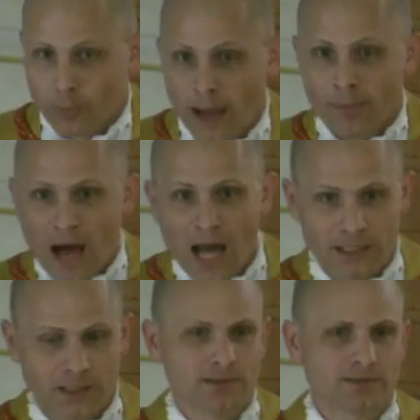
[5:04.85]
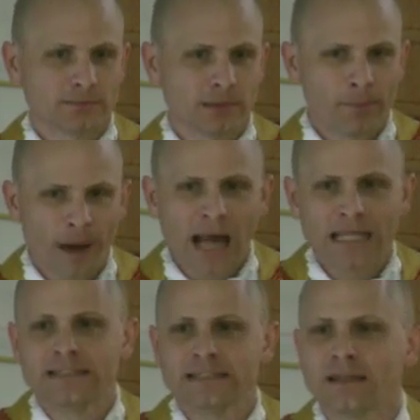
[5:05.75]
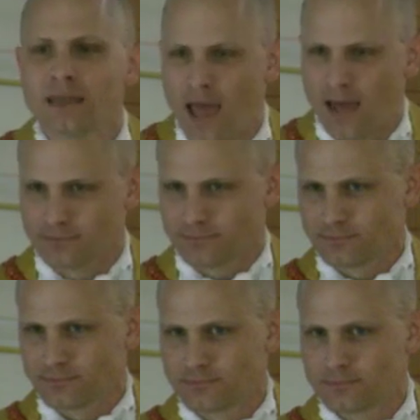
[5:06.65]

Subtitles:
with my body. My body did that.